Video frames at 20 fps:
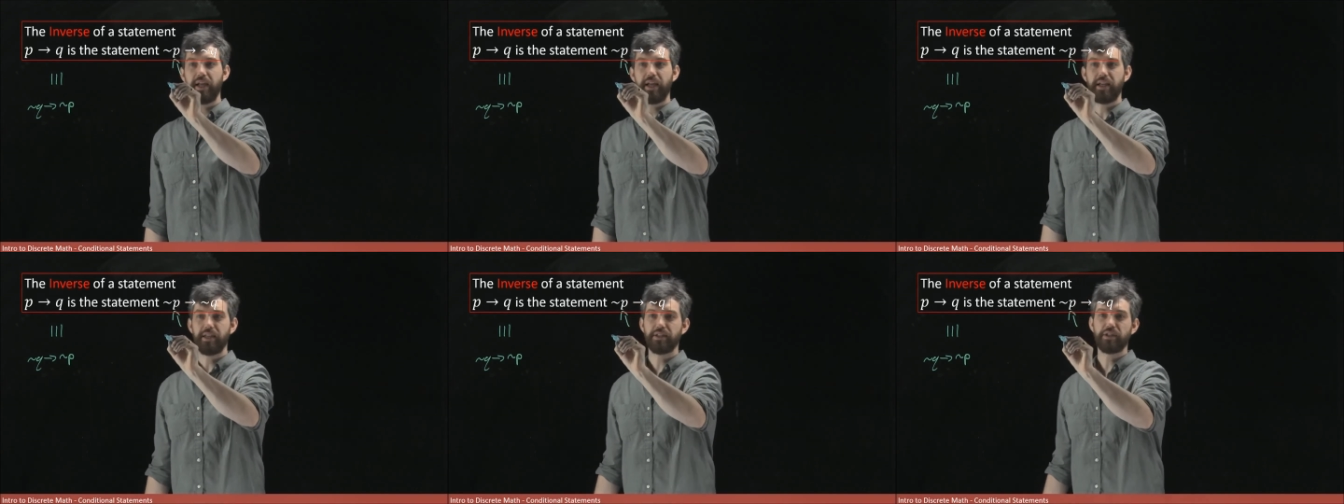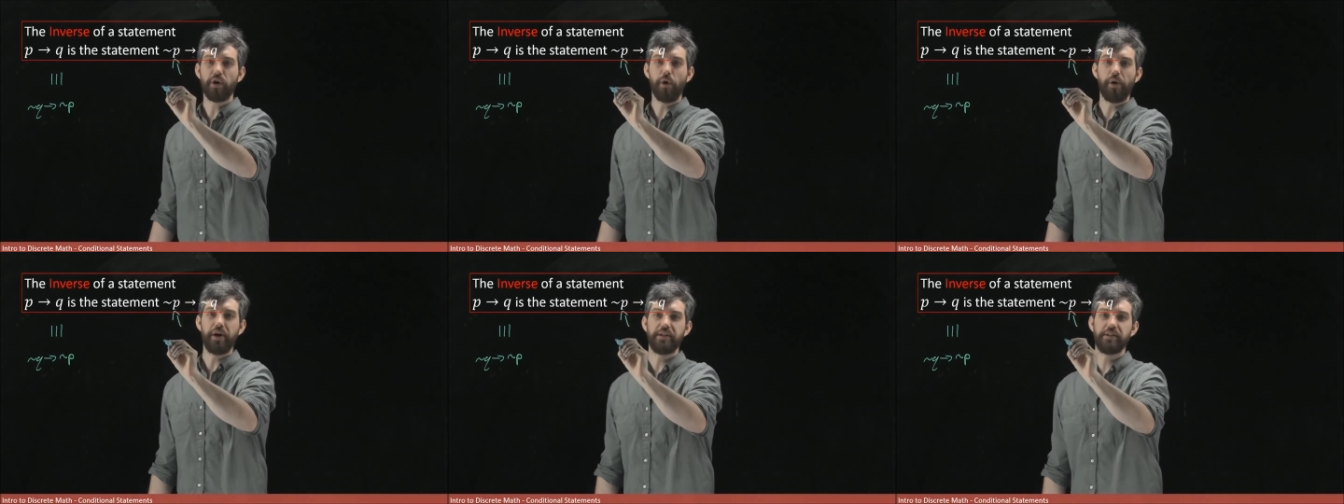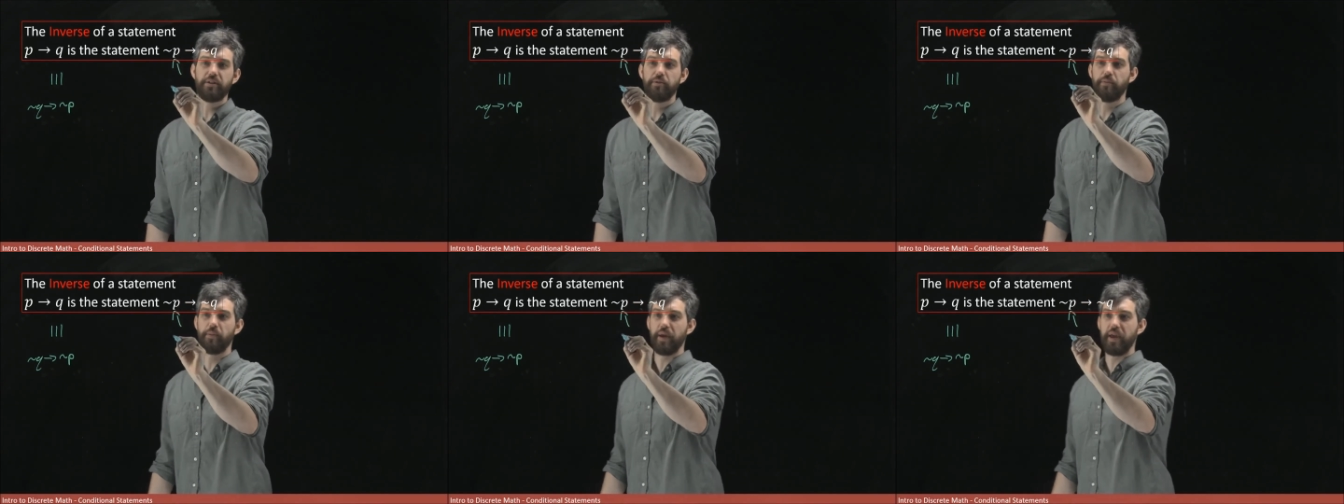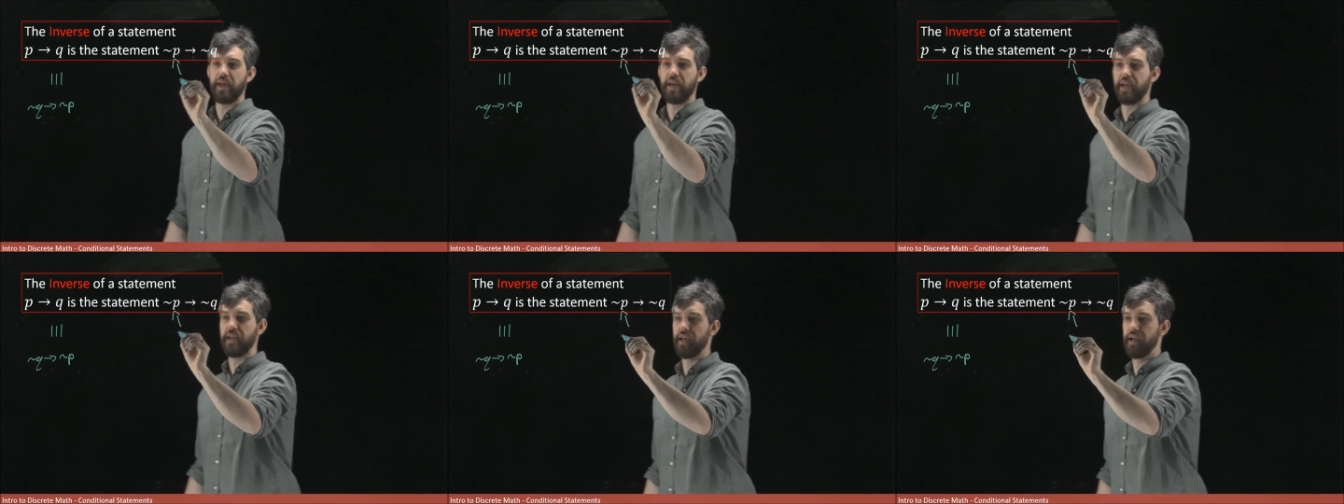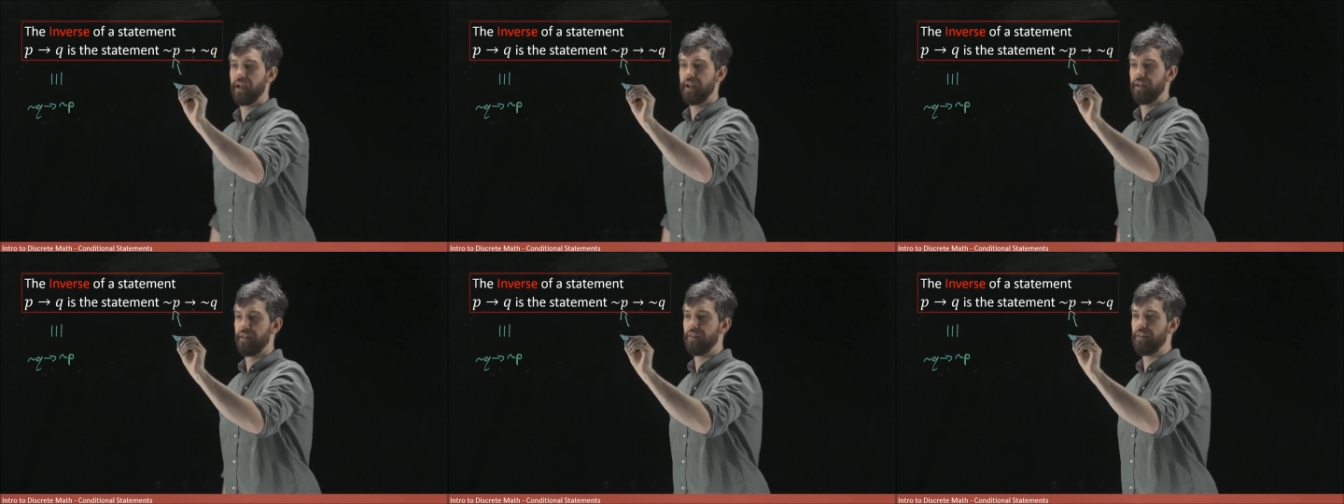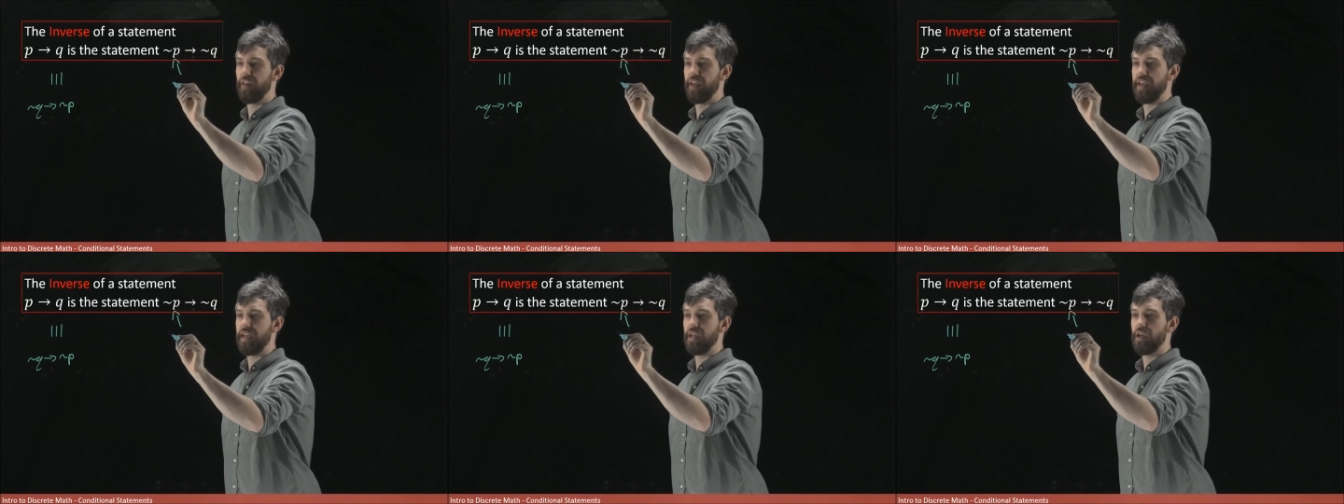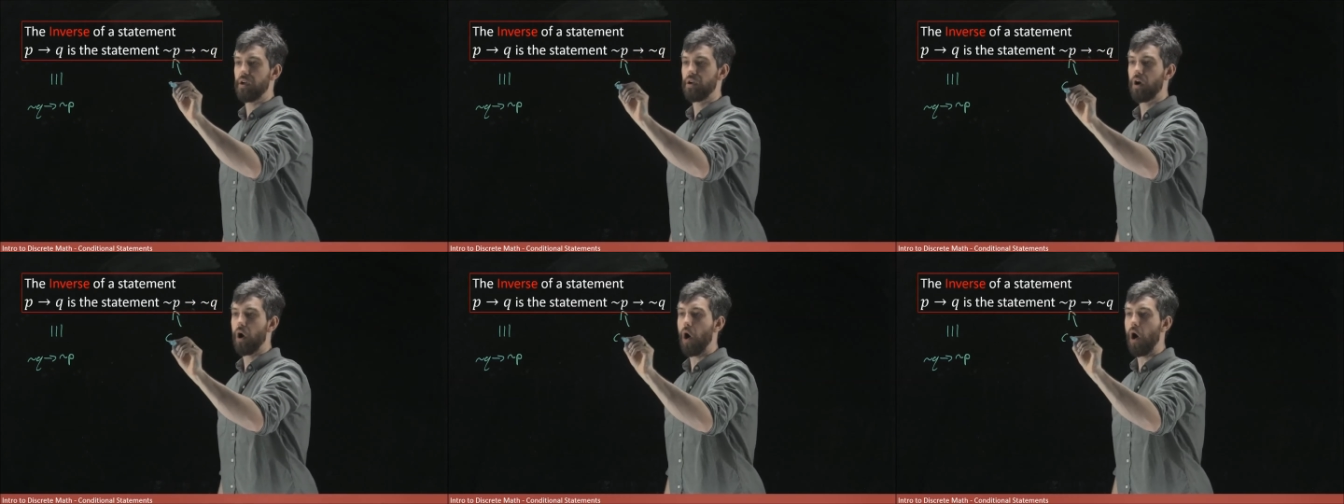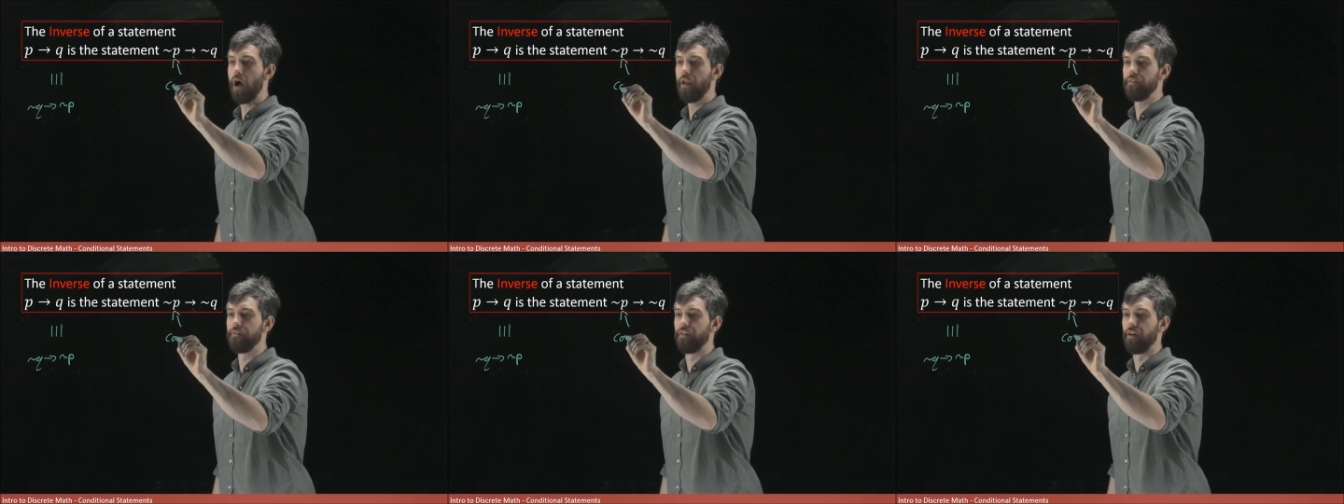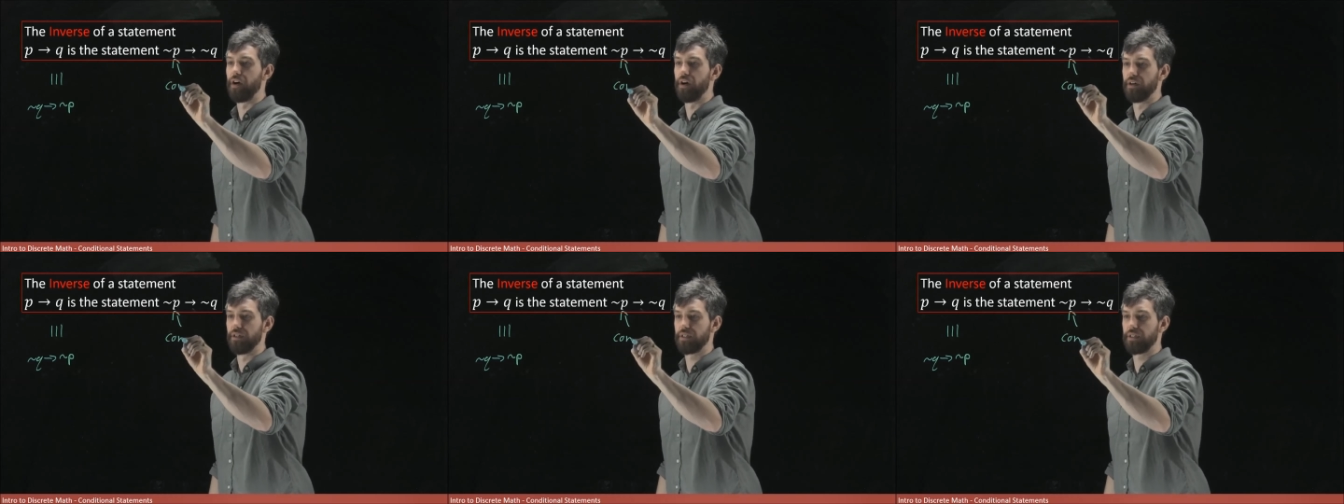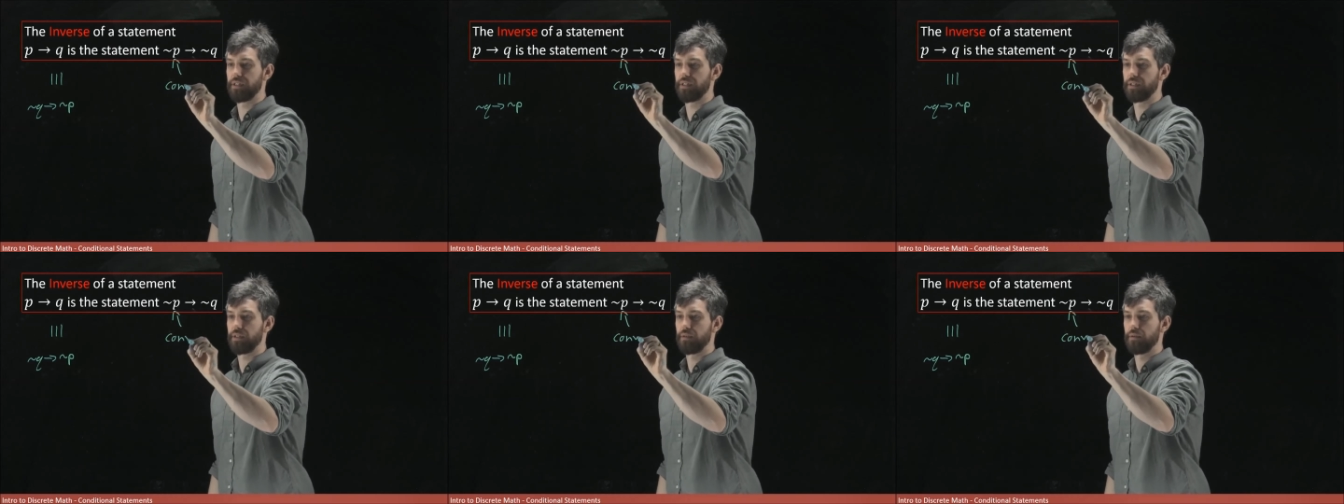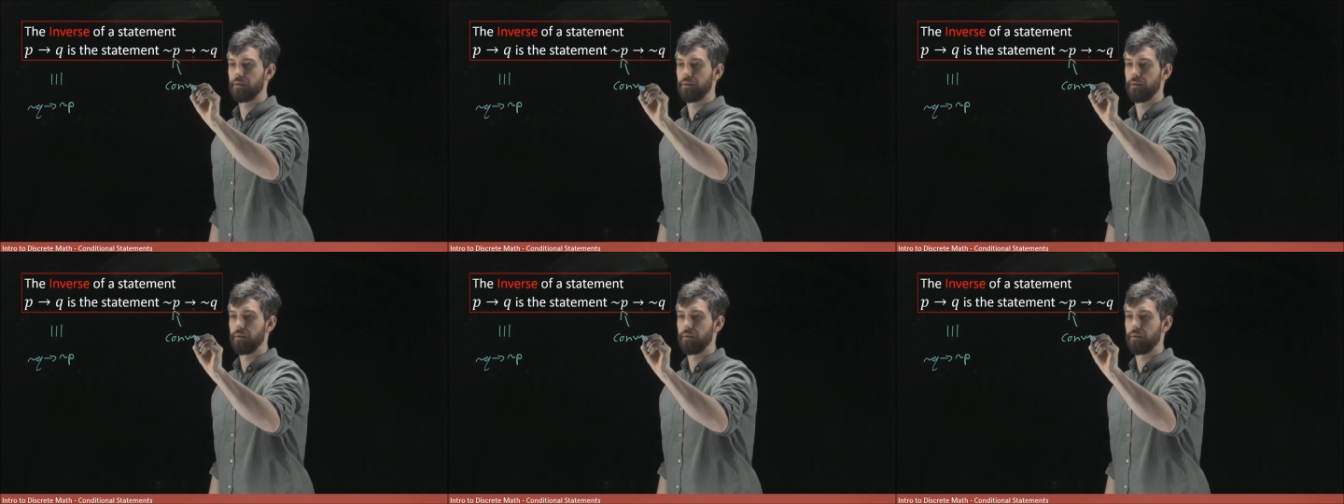is going to be the converse